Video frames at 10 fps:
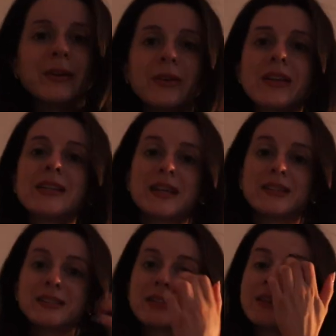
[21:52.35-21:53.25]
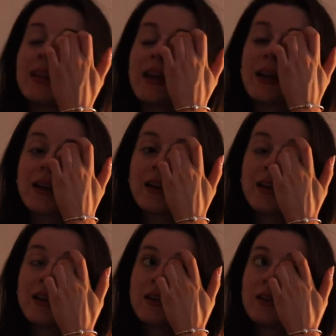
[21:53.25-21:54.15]
Literally tasted like
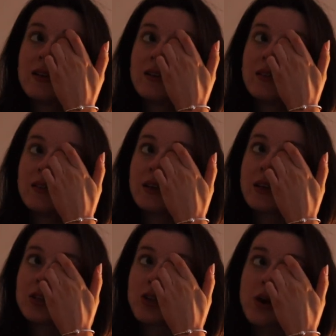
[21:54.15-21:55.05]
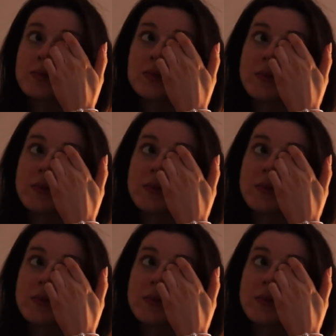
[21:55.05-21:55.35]
Lucky Charms